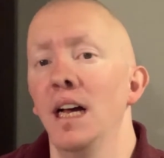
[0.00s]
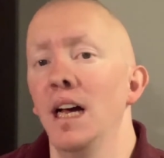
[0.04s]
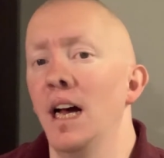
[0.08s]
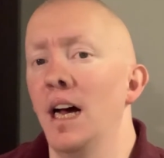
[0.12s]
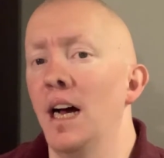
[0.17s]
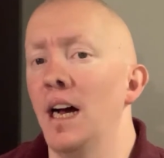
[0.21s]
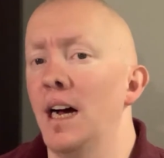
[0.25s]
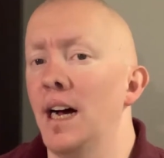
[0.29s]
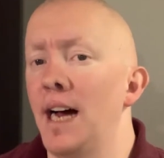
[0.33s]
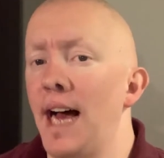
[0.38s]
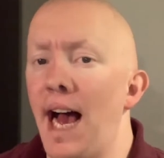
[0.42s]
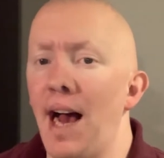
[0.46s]

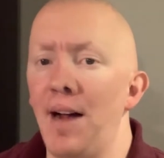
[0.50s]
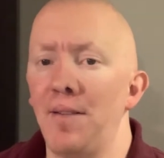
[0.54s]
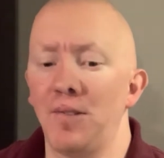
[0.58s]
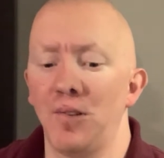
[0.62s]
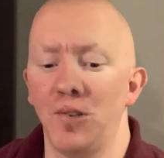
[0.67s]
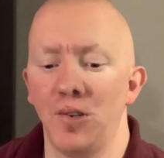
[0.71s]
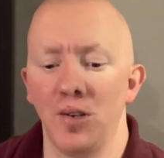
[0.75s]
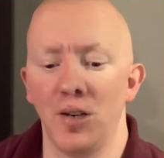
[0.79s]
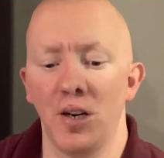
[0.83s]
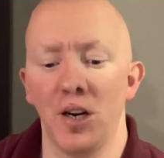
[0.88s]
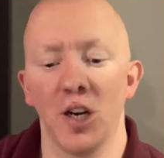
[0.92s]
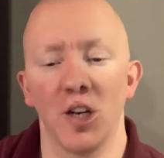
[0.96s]

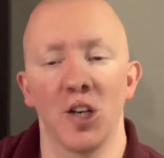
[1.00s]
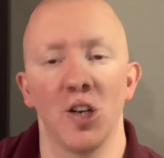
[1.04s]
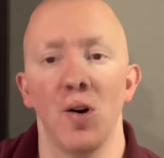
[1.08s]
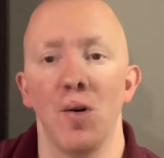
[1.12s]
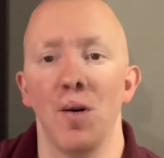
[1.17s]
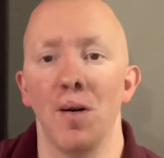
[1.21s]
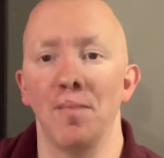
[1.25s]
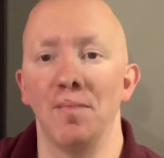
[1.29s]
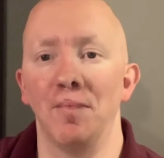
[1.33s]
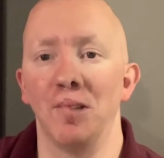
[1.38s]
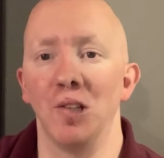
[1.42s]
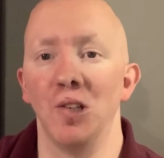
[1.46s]
after
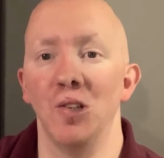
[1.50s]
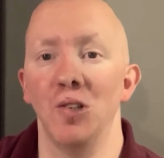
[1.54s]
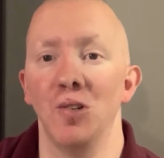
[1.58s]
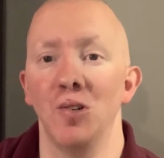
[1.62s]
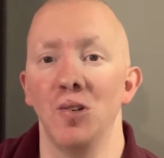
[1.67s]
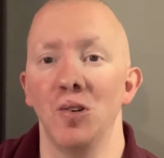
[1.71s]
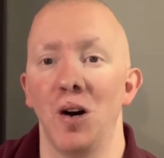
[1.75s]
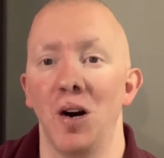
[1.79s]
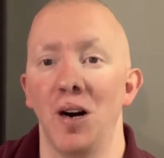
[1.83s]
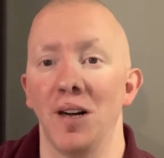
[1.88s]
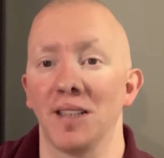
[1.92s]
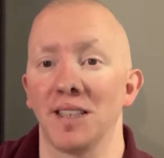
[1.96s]
going
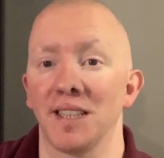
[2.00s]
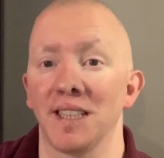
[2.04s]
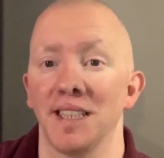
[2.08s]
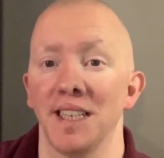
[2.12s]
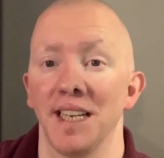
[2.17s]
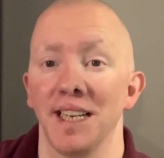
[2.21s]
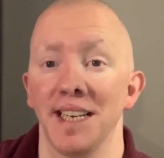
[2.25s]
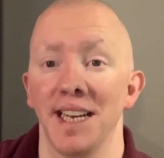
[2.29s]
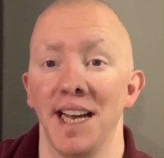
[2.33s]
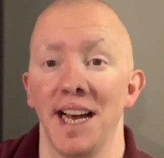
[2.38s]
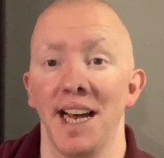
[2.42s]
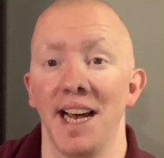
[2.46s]
blue on
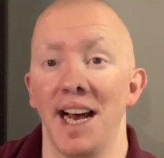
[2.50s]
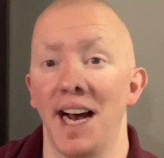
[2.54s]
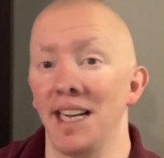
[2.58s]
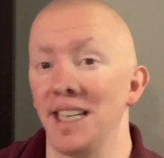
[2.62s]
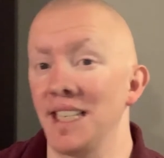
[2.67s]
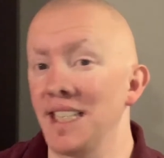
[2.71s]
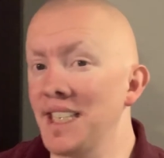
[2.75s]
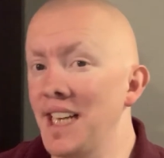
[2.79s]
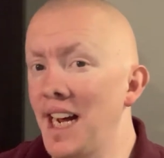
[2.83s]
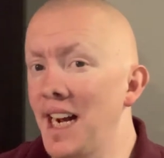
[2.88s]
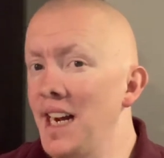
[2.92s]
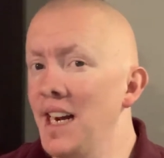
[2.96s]
Sunday, I
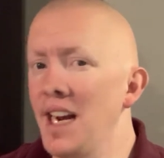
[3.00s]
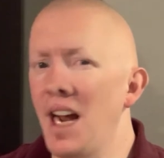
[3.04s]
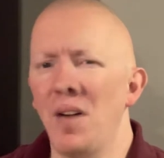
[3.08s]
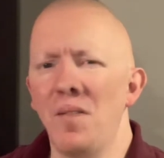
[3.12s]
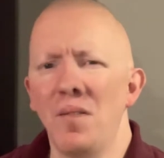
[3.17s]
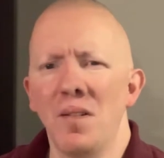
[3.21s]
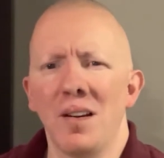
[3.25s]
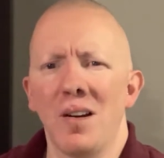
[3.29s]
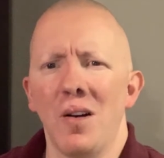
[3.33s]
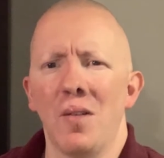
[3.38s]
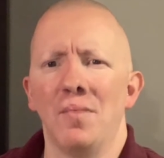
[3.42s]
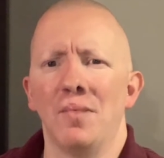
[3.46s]
decided I
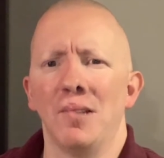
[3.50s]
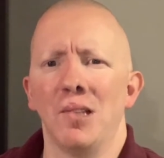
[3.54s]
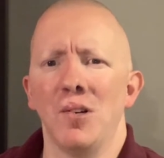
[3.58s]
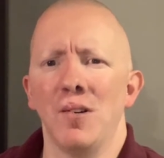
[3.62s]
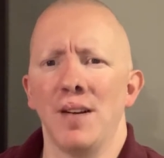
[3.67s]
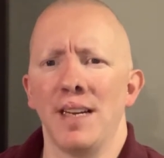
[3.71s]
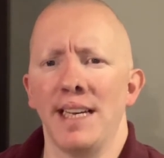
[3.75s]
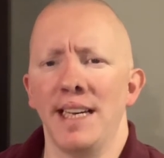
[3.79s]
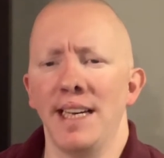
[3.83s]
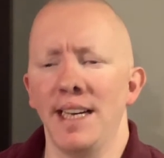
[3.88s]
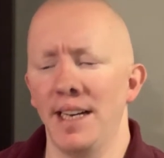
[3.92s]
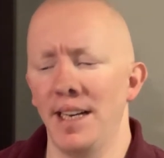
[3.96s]
want to go blue
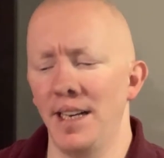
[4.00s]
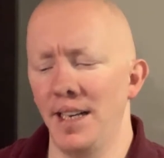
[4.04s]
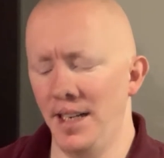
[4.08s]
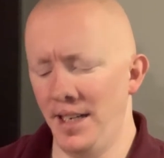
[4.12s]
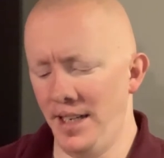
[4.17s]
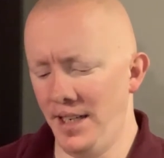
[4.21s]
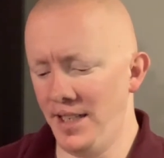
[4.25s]
again.